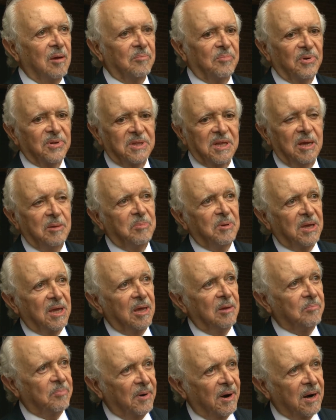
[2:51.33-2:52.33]
But they
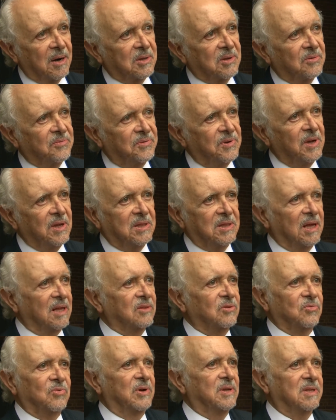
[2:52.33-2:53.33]
became part of it,
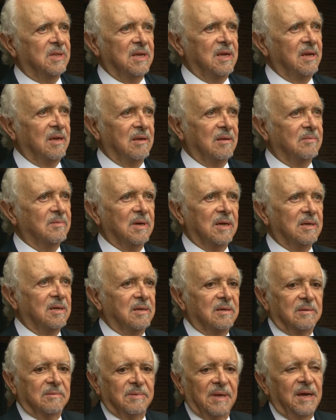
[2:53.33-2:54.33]
and when the uh,